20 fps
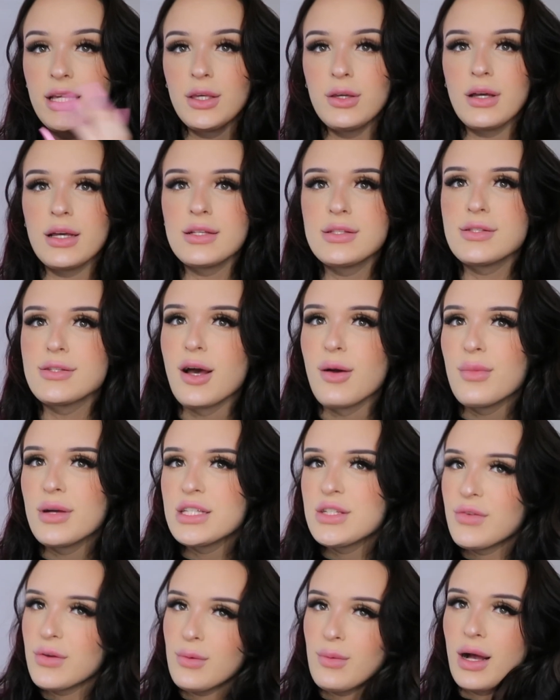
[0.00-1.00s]
you guys so
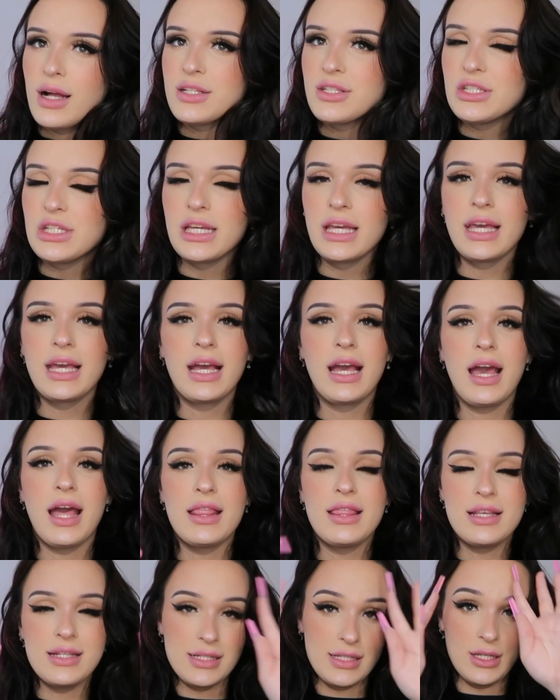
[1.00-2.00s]
much for watching
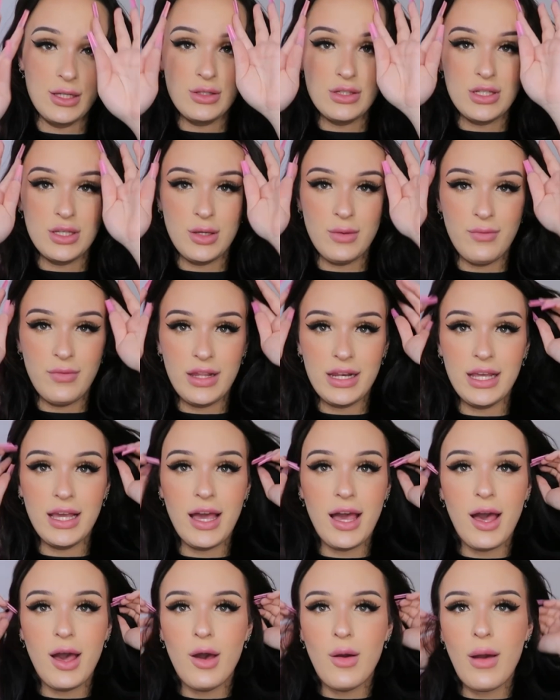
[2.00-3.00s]
this YouTube
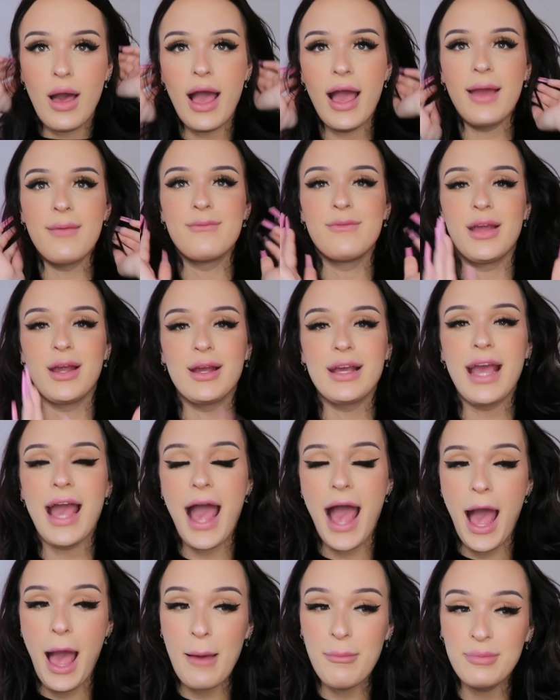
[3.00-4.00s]
video. I'm very
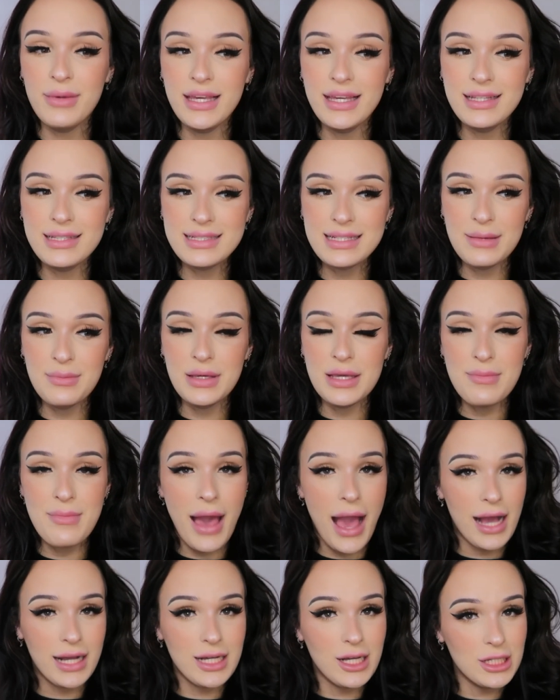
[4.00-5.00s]
happy to be
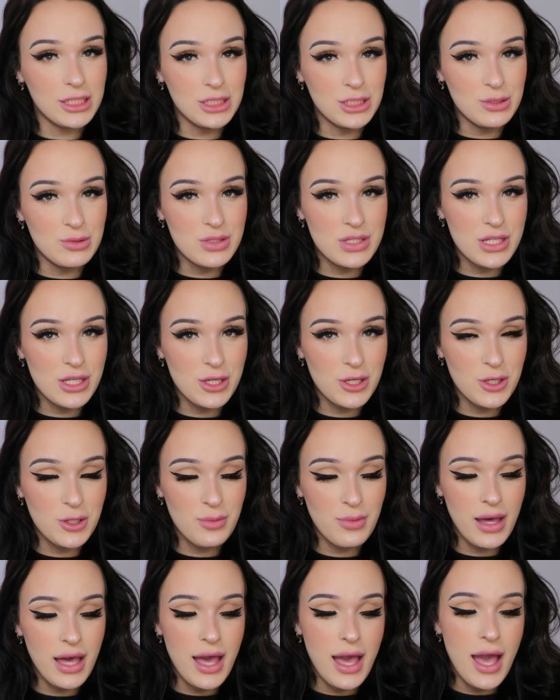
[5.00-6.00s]
back on
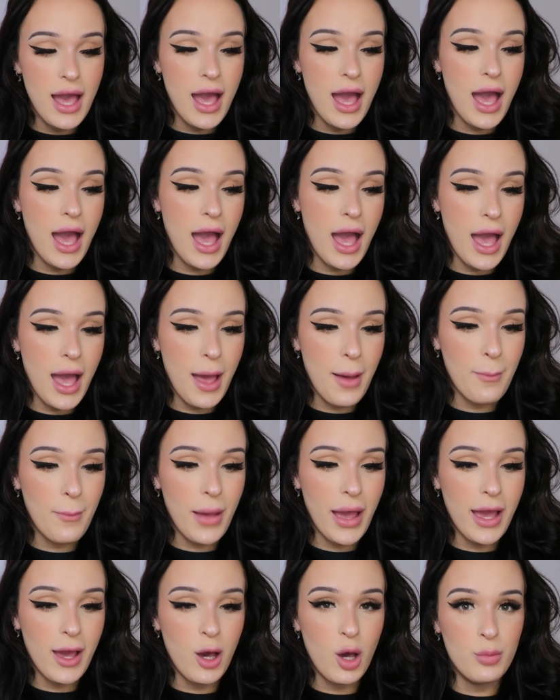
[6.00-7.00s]
YouTube.
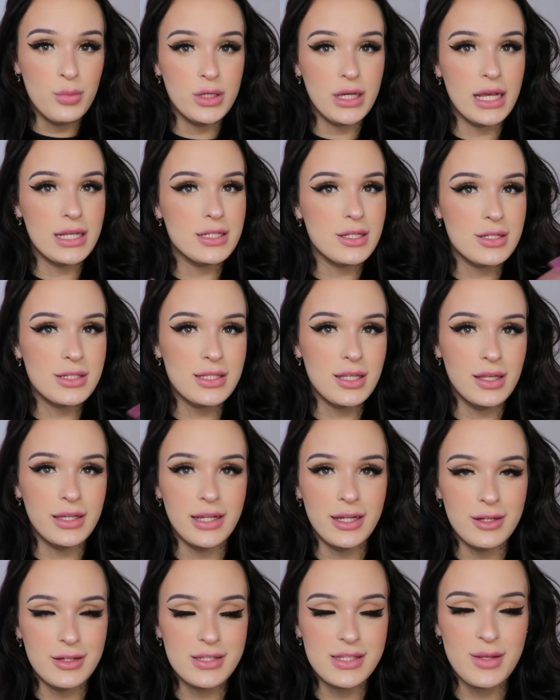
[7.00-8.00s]
I hope you guys are still
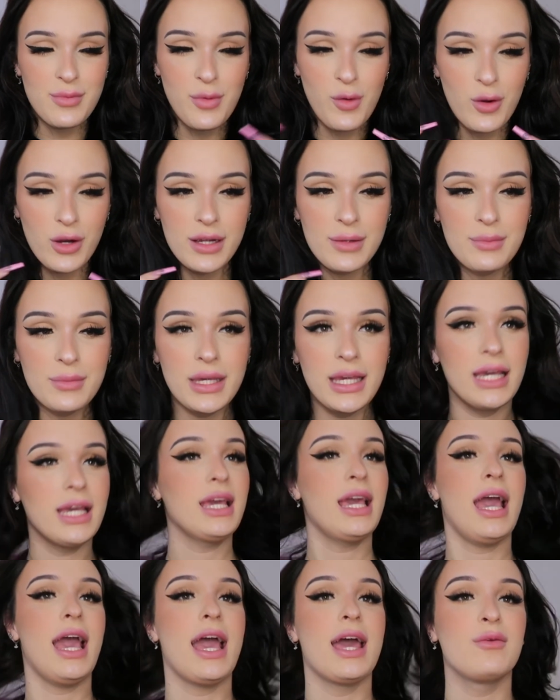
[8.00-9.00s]
here to support me,
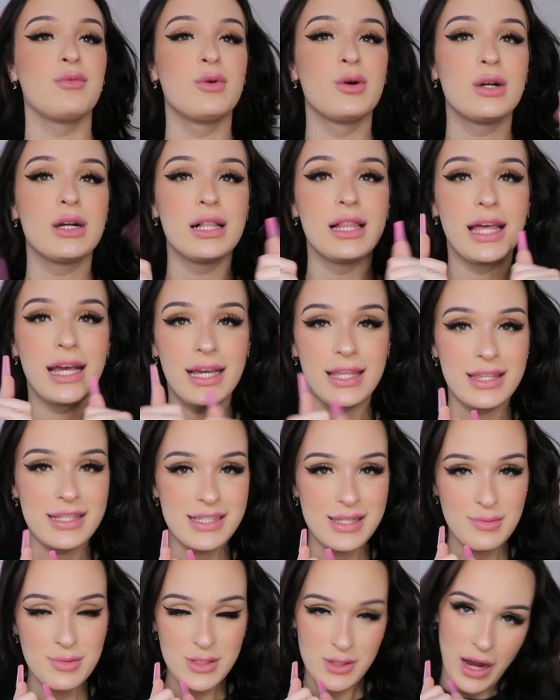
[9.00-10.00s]
and will click the
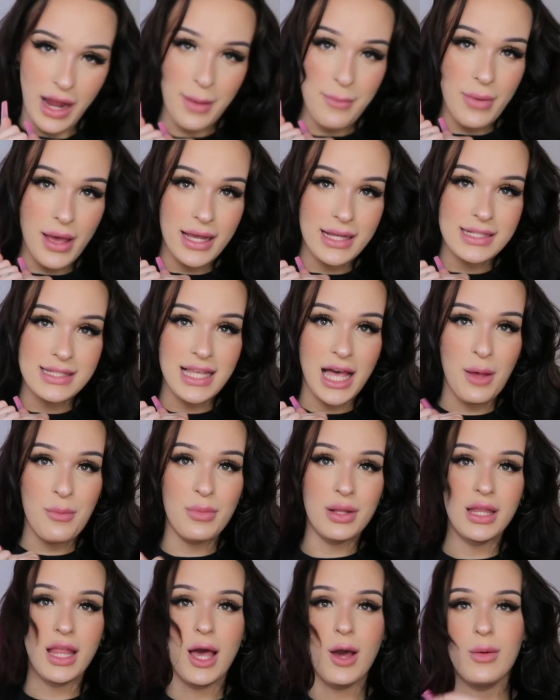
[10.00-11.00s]
subscribe button down
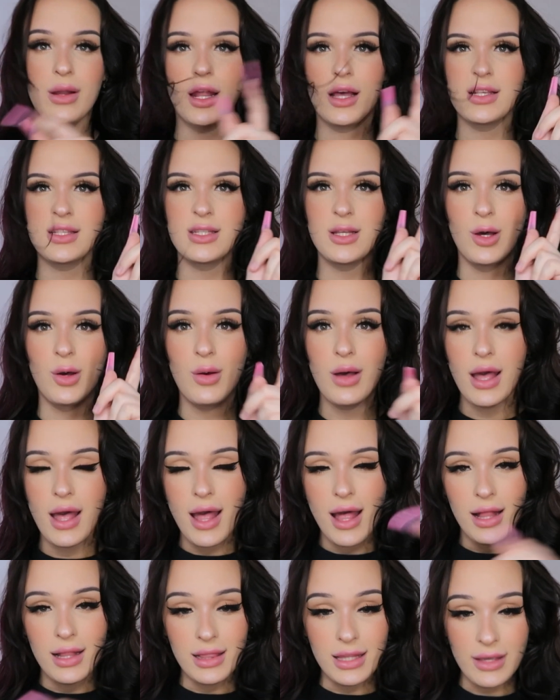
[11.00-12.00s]
below, and also
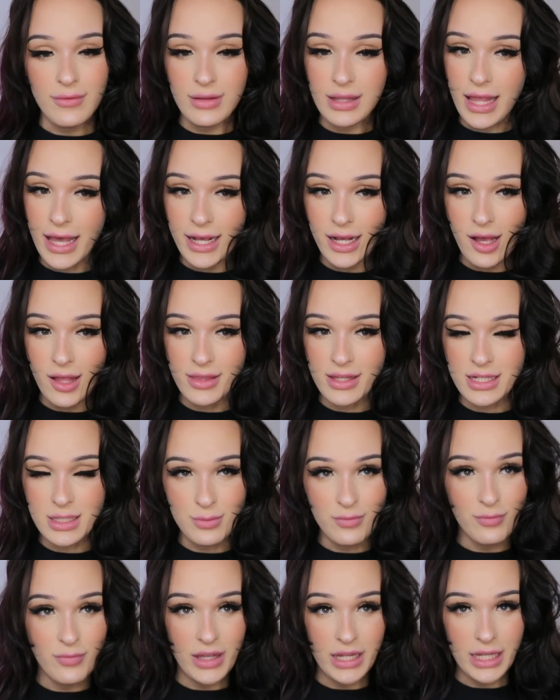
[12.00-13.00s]
leave a like on this
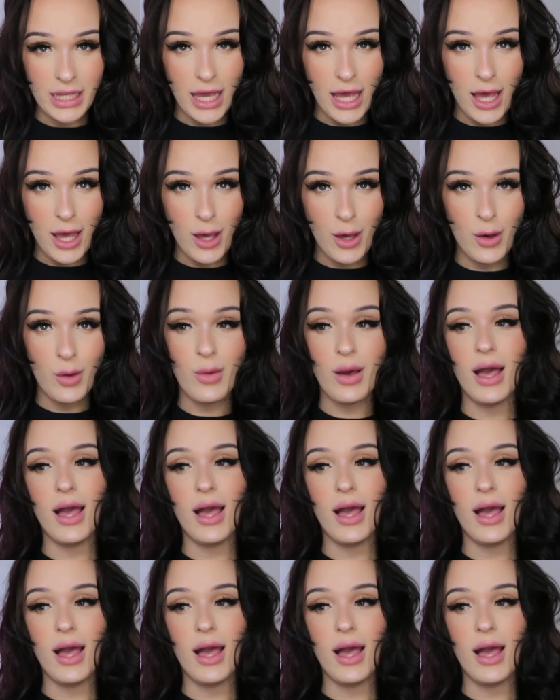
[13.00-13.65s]
video.